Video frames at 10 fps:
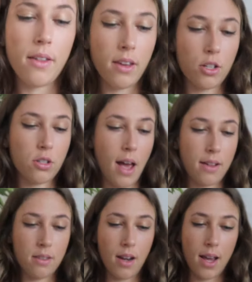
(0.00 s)
I think it just
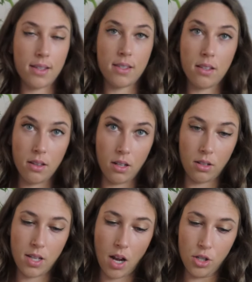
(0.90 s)
adds a nice
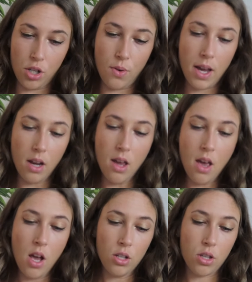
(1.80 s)
little touch to it.
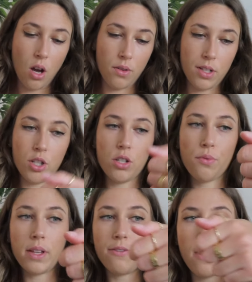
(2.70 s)
So this is just a
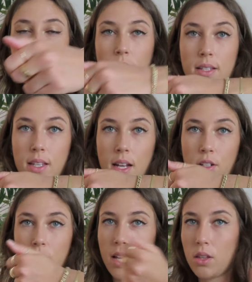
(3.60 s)
really fun bracelet. I
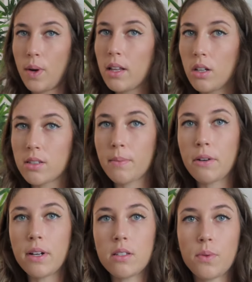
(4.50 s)
just like the way it looks on my
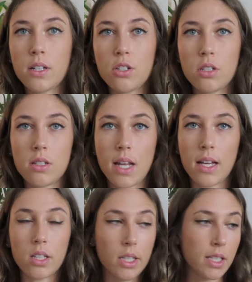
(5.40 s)
wrist when it's just
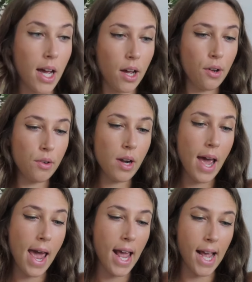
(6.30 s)
dangling
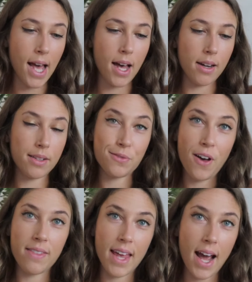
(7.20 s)
down, and it's
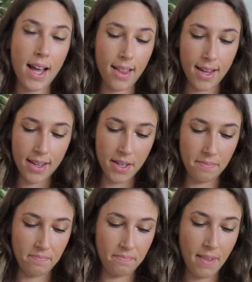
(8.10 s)
fun that I like
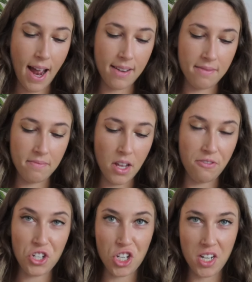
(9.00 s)
had a
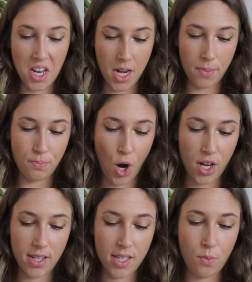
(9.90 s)
vision and brought
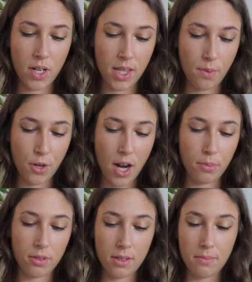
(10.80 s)
it to someone and they were
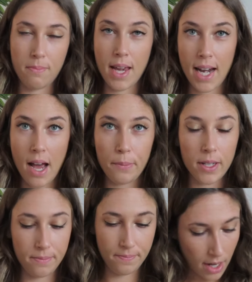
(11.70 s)
able to make it happen.
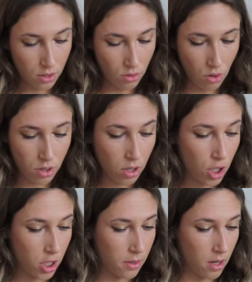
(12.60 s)
Okay, so those are
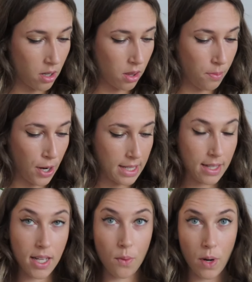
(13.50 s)
just the
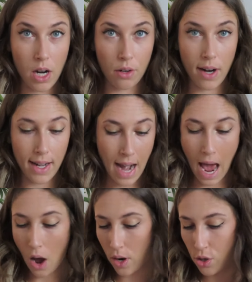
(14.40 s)
bracelets that I'm wearing right
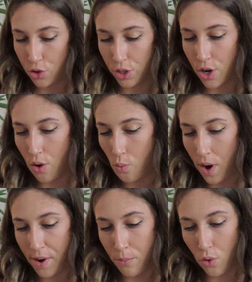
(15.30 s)
now. I usually don't
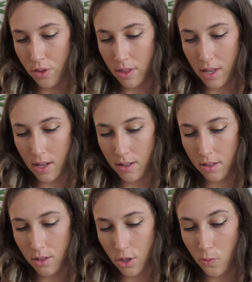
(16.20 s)
wear more than
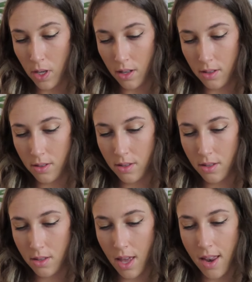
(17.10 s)
these just
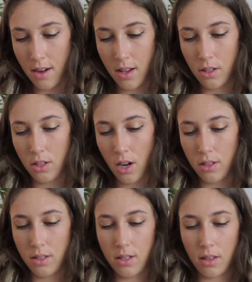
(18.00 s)
because then it
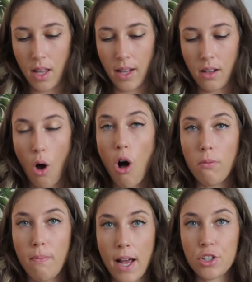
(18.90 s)
starts to like
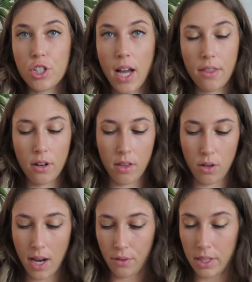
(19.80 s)
all mesh together and then
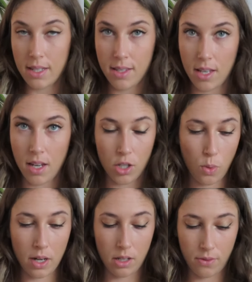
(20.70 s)
you can't really see each
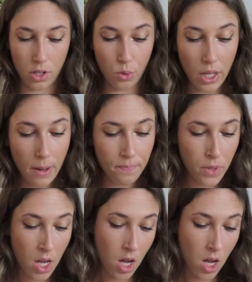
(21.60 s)
one individually.